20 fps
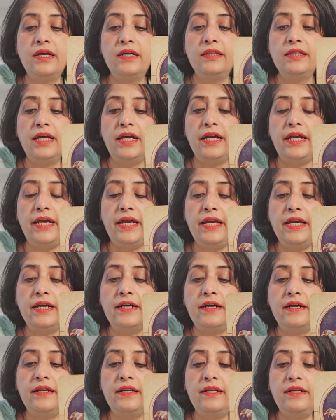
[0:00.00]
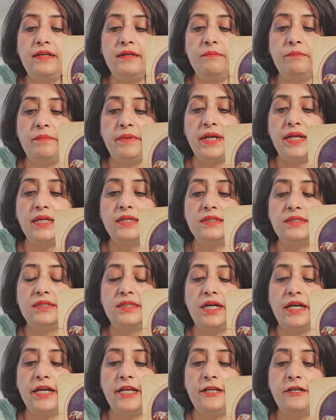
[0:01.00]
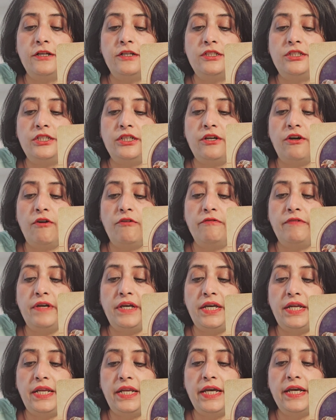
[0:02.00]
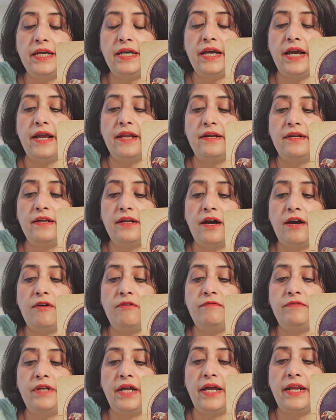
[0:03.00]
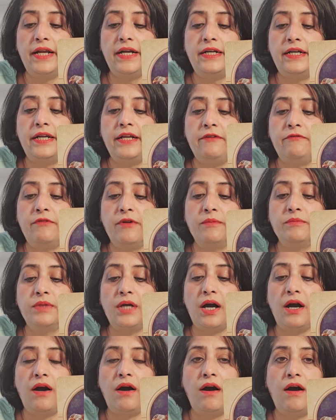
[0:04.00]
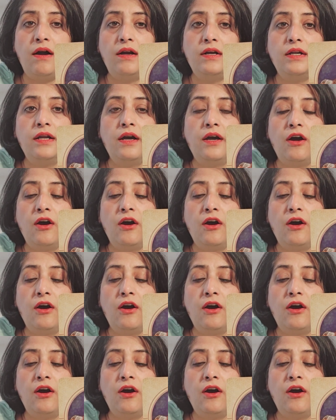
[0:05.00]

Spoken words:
The Eagle brings the energy of healing and love directly from the heart